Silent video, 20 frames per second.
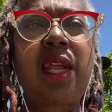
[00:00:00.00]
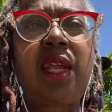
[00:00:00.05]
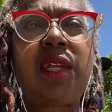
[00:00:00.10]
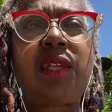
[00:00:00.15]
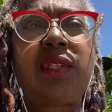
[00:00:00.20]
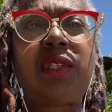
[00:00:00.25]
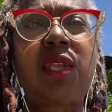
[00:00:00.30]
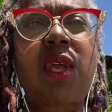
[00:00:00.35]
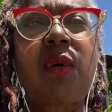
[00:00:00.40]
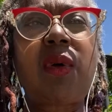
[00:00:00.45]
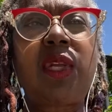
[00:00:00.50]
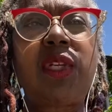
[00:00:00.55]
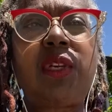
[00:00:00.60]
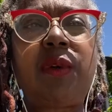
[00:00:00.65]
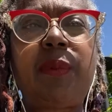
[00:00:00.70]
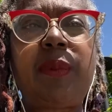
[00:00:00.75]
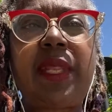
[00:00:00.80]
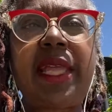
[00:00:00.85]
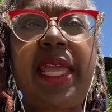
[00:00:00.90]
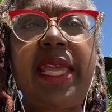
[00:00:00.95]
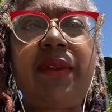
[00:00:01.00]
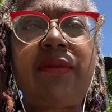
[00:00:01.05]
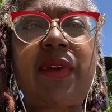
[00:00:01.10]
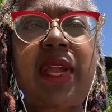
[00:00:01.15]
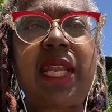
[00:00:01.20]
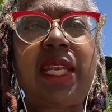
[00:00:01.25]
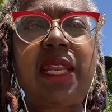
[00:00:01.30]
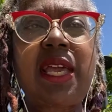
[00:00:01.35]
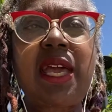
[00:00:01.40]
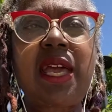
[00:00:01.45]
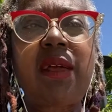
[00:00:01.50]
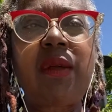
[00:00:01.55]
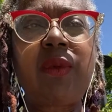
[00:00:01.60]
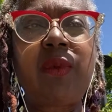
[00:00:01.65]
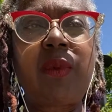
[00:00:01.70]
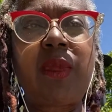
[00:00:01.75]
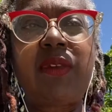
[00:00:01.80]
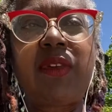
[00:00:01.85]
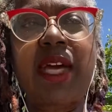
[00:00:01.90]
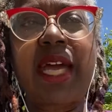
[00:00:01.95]
So on your plate right now,
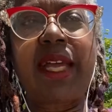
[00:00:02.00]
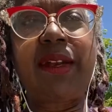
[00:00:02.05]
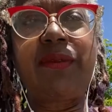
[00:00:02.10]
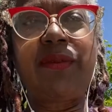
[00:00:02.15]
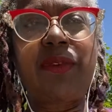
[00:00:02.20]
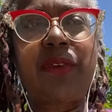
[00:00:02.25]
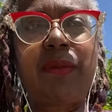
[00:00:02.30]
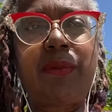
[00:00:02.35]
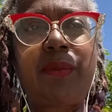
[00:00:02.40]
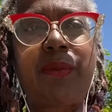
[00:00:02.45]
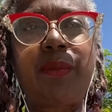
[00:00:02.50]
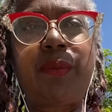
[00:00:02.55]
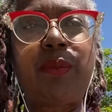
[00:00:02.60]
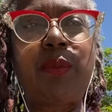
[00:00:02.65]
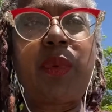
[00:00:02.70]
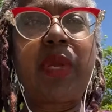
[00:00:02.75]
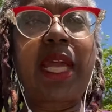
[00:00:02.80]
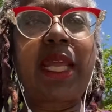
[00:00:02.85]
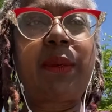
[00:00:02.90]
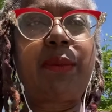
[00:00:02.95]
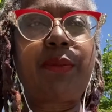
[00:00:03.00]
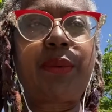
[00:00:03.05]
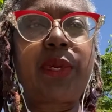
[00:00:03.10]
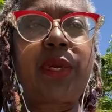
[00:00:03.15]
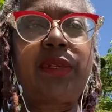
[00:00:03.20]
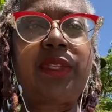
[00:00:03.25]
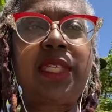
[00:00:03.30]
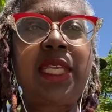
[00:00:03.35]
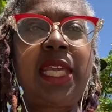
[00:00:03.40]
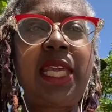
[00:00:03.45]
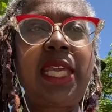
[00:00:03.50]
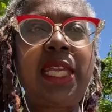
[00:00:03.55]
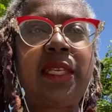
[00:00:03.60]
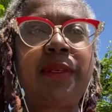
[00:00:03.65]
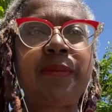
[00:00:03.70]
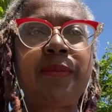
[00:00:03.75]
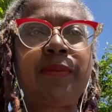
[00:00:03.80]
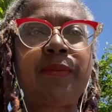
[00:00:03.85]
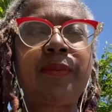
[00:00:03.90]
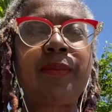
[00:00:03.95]
we've gotten protein.